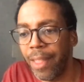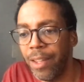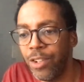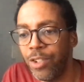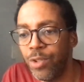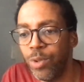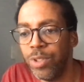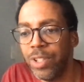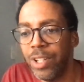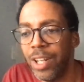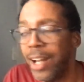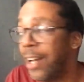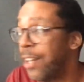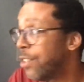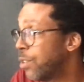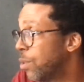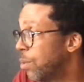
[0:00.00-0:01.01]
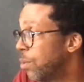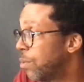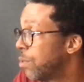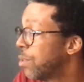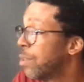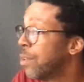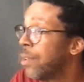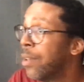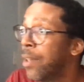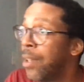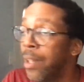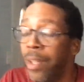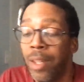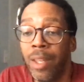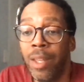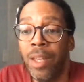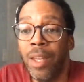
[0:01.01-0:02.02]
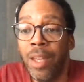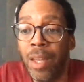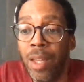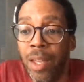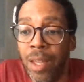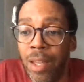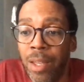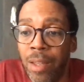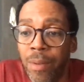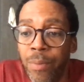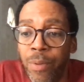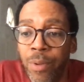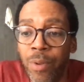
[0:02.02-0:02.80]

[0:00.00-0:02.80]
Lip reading: Georgia Guidestones? If